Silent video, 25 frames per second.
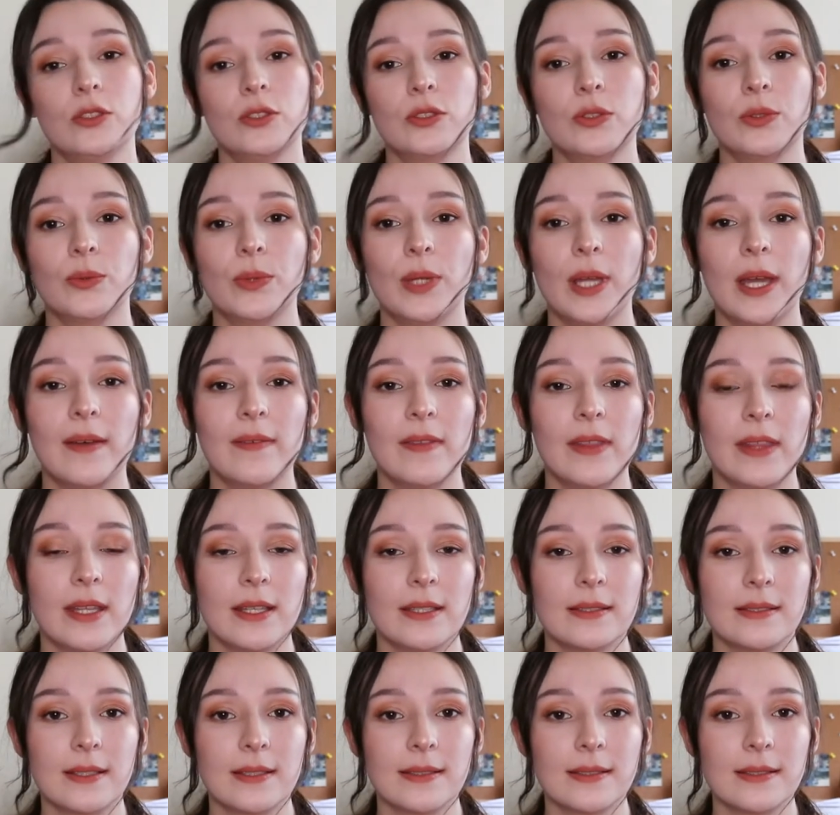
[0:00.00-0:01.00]
So we have
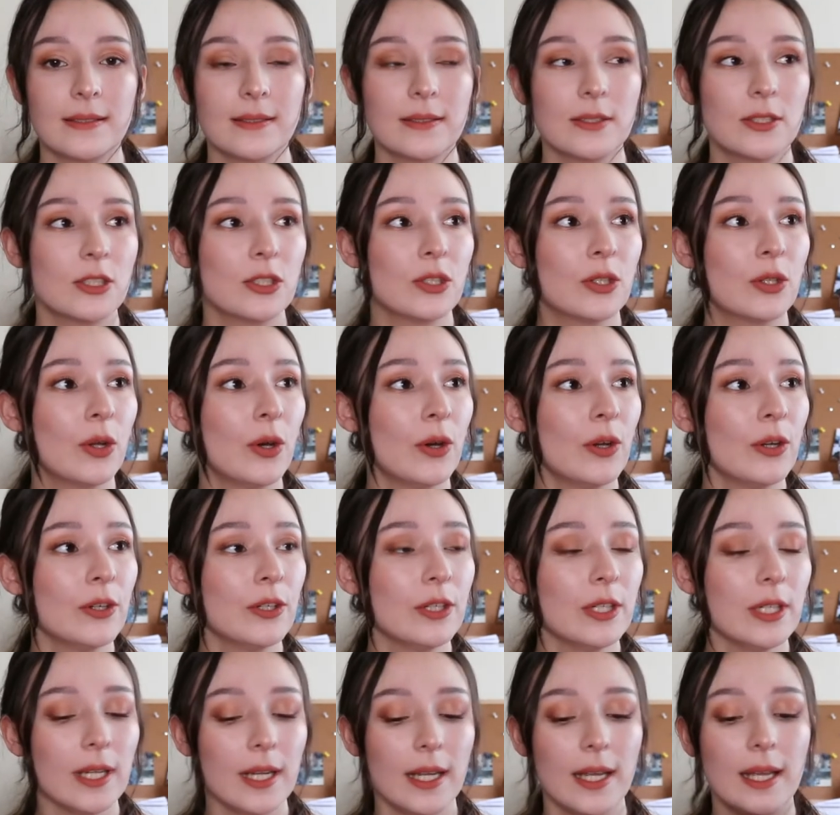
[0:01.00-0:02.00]
The Assassin's
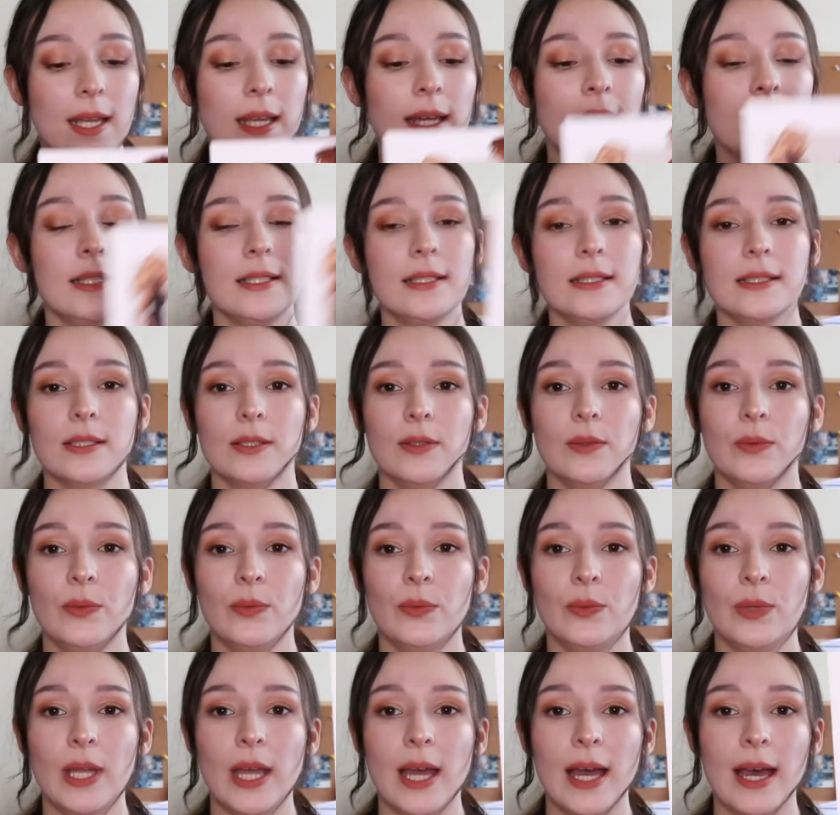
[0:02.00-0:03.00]
Daughter and
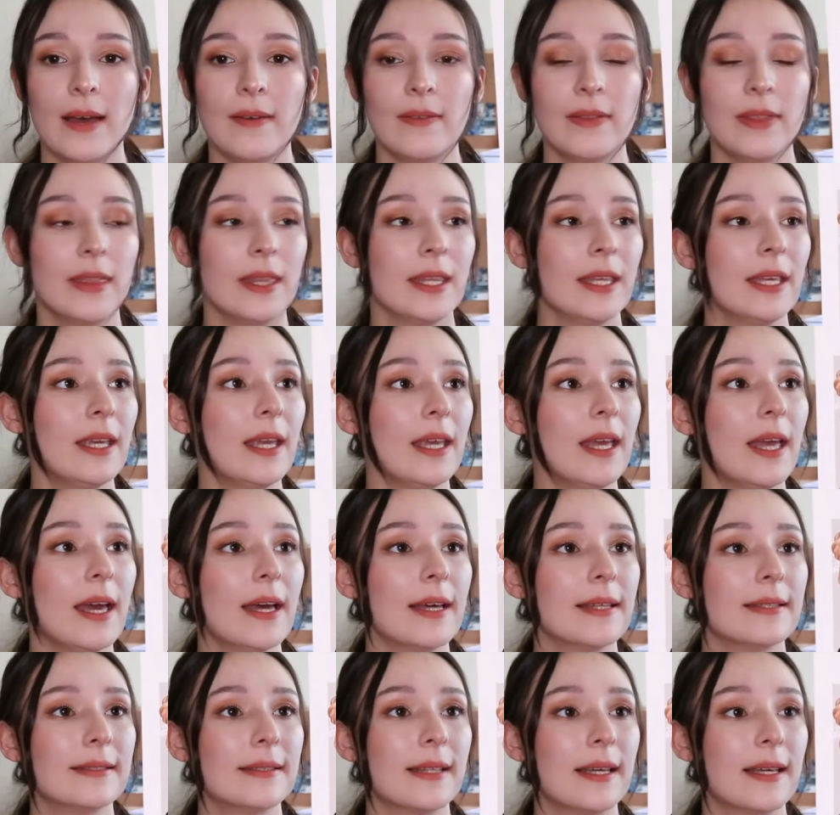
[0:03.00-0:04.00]
we have The
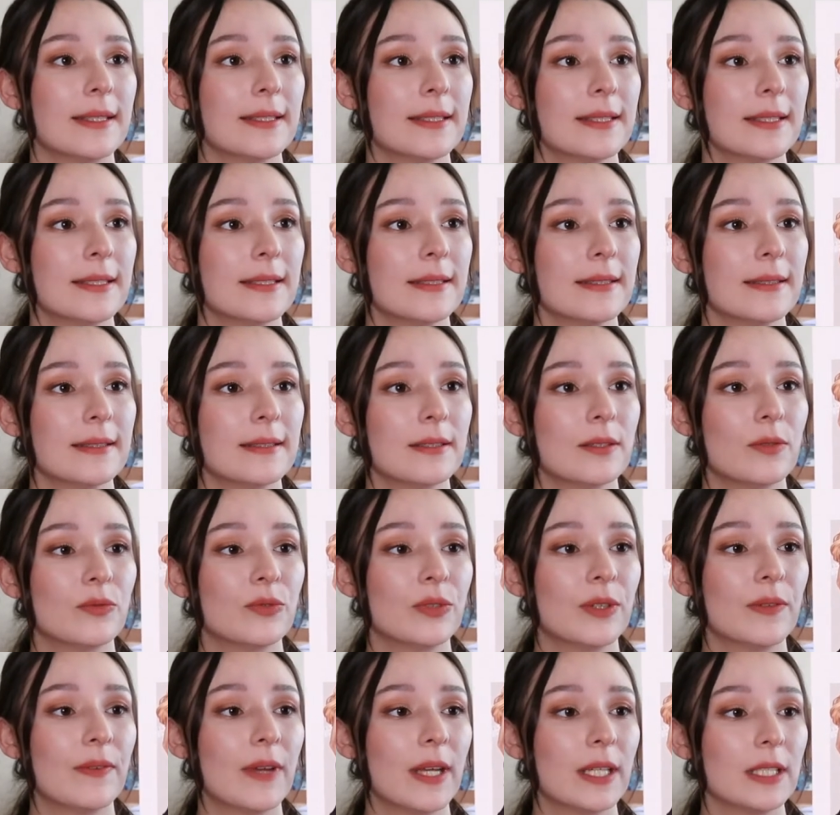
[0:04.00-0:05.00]
Assassin's
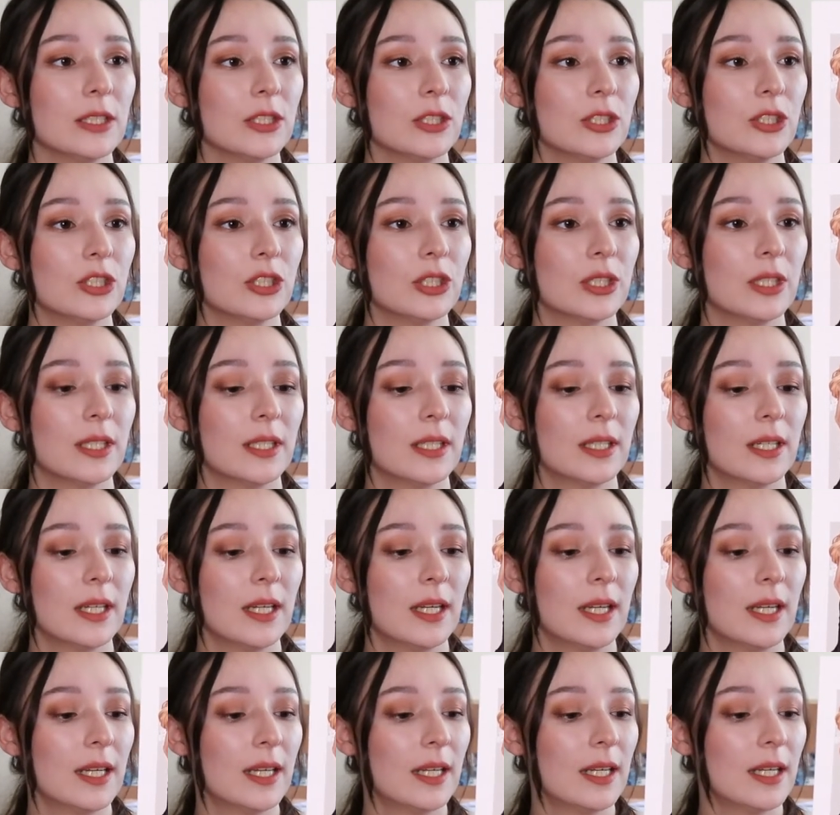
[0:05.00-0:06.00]
Revenge.
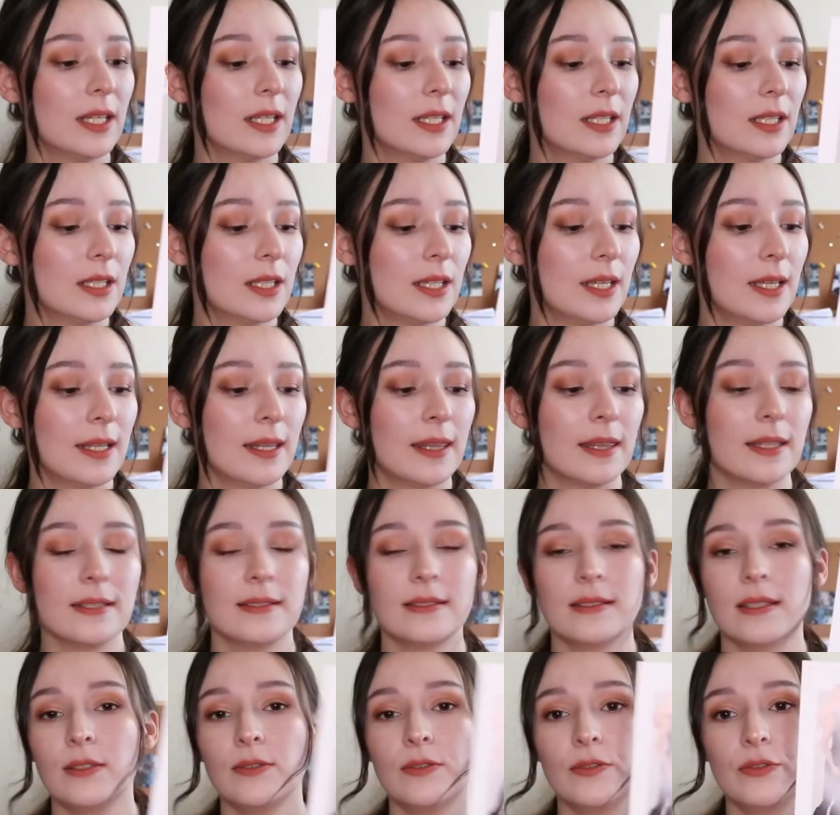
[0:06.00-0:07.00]
And
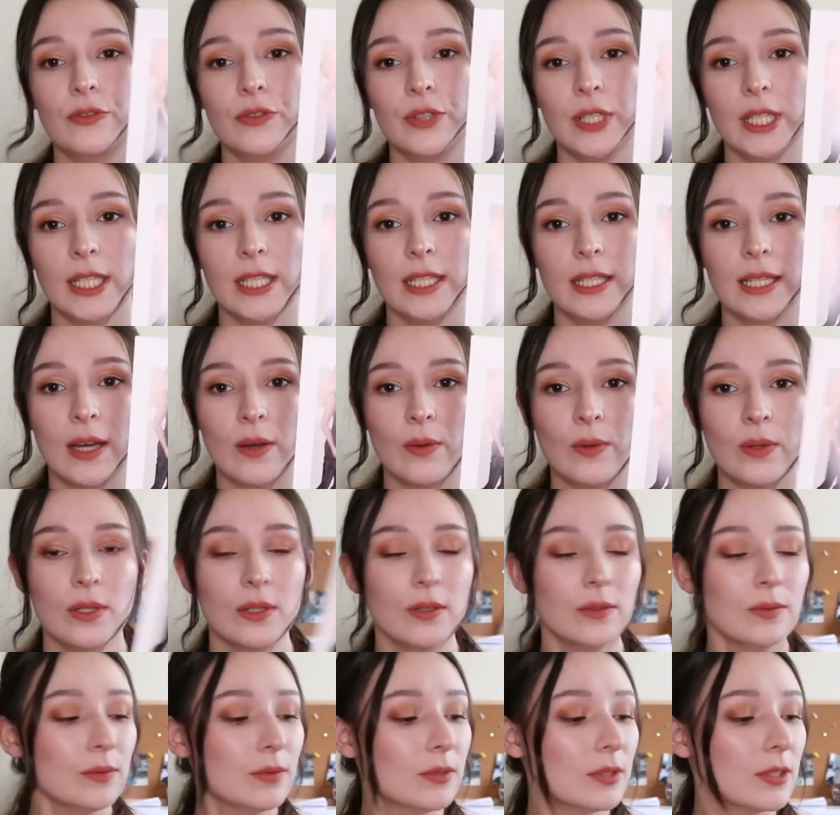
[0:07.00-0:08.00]
these are free
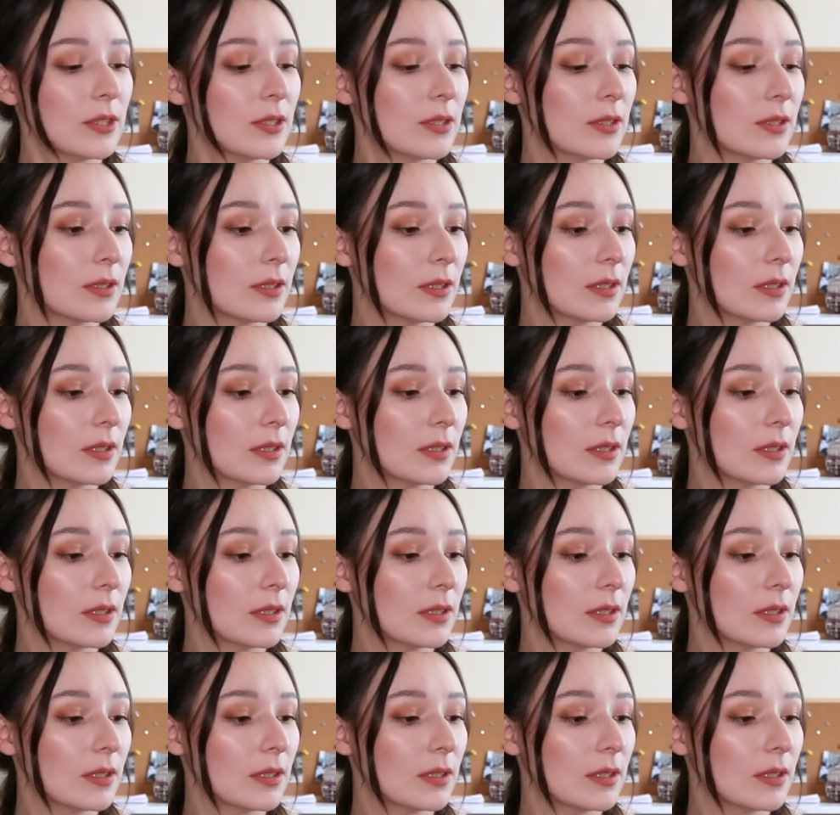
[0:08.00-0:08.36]
downloads